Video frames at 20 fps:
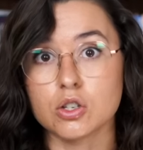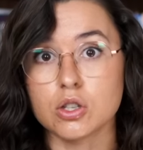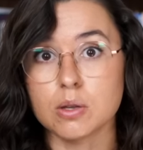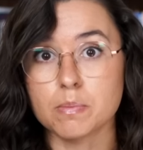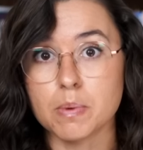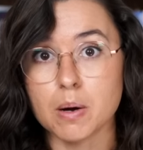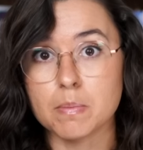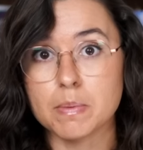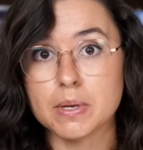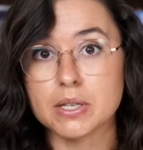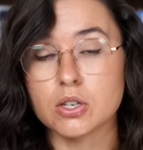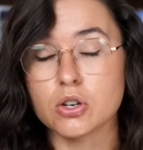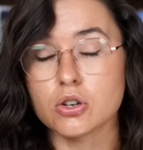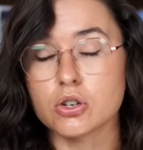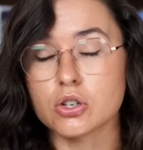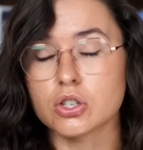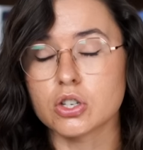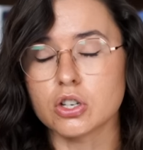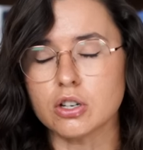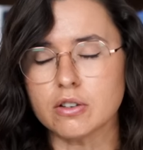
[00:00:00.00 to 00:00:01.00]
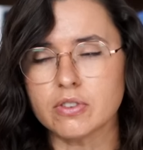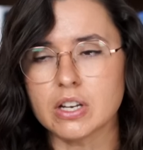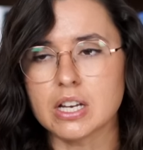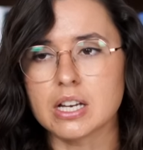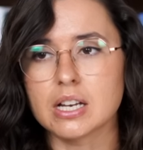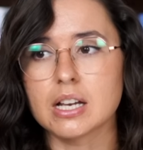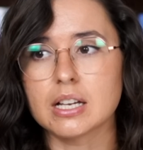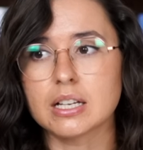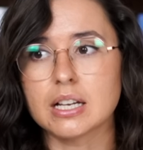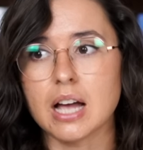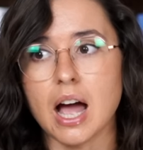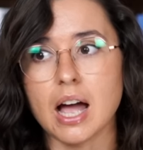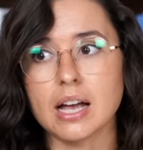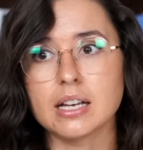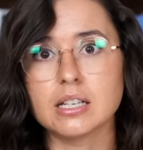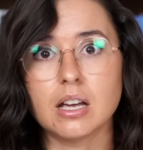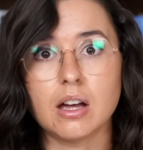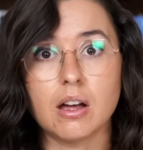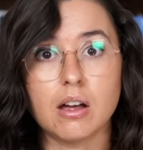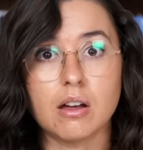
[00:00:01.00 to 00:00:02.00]
the purpose you're serving
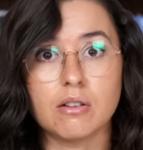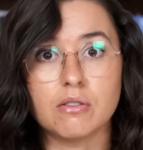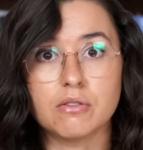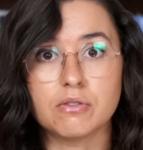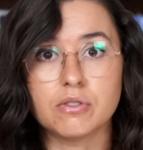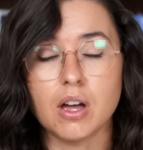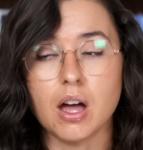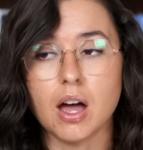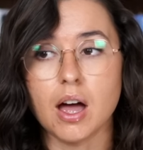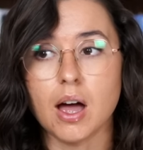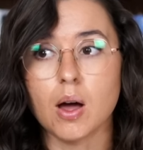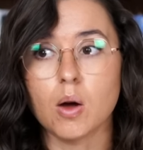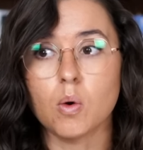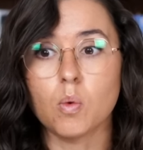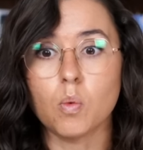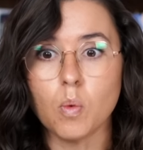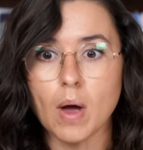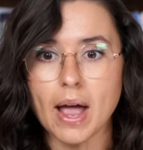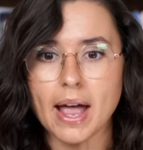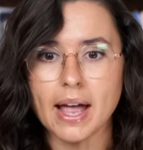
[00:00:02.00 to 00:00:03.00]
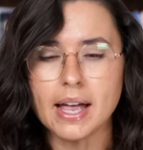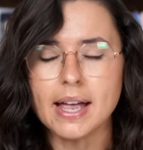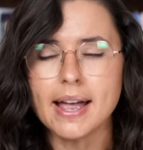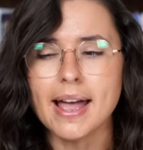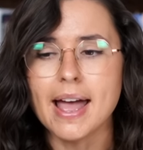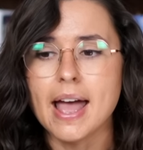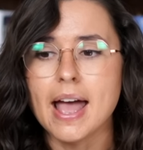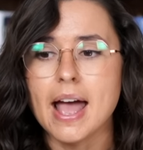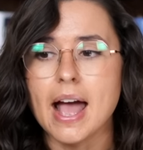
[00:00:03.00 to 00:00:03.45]
kind of way.